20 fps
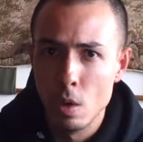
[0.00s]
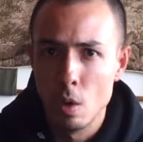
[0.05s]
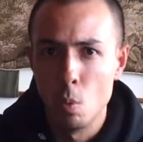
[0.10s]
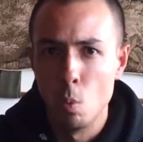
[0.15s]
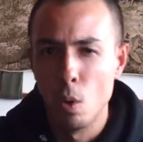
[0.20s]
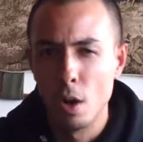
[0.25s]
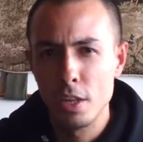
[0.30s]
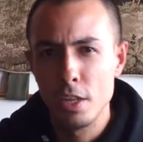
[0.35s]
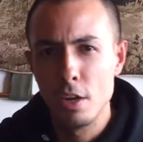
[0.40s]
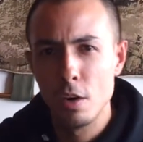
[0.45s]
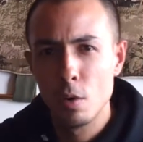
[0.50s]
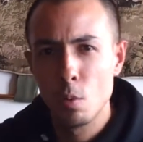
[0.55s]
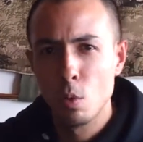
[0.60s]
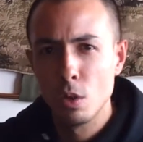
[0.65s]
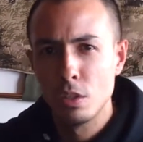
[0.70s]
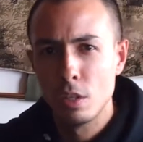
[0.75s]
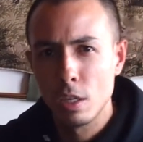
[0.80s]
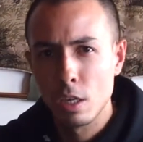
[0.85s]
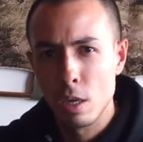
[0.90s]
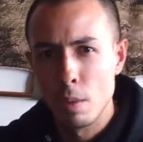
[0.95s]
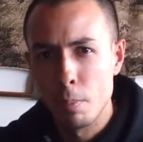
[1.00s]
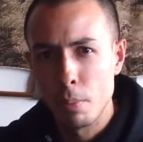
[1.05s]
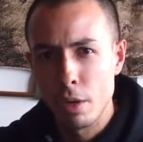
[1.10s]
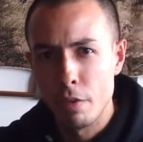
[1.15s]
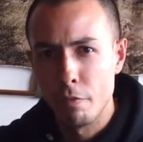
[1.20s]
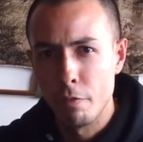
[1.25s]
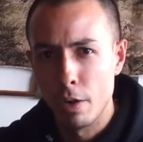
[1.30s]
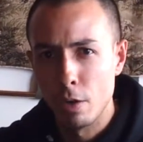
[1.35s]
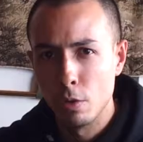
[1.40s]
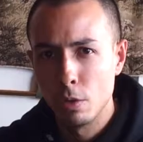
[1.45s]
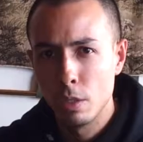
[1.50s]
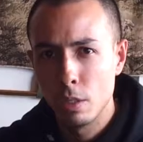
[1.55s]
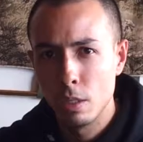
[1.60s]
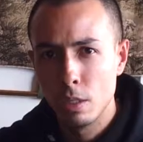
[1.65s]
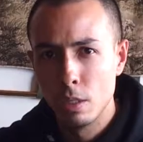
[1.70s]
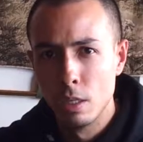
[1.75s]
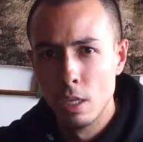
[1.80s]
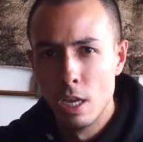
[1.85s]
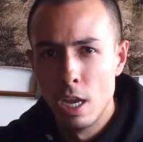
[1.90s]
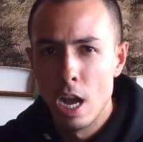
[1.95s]
What year was that company founded?
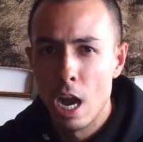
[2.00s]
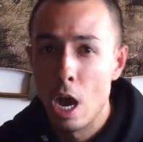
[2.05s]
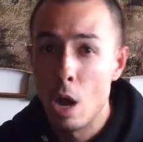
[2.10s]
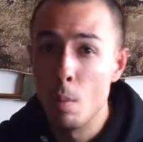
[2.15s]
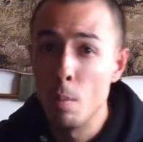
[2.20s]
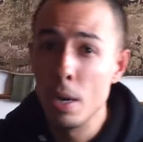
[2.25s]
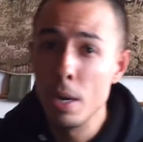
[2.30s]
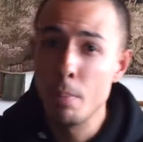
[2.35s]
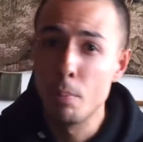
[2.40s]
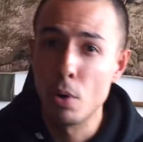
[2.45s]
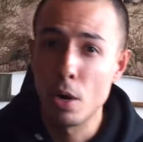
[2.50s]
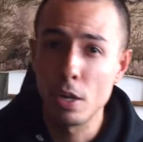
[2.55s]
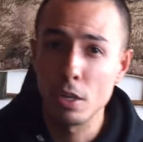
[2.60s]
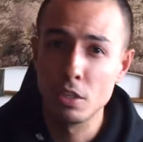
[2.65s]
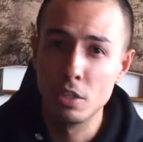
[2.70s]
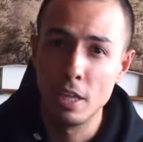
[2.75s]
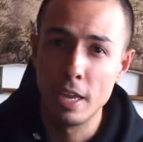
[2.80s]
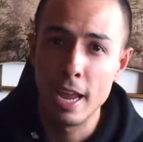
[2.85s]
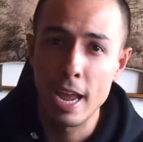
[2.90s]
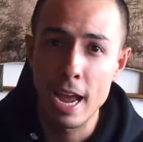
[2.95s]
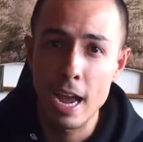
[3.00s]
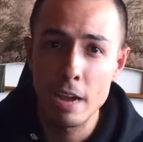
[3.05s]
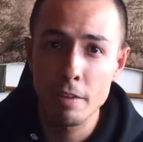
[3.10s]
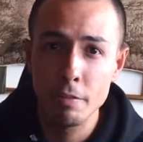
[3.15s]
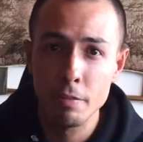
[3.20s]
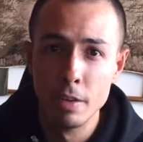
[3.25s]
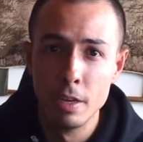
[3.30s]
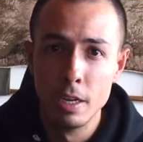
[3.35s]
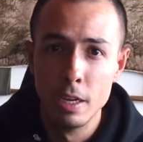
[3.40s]
How many products they have?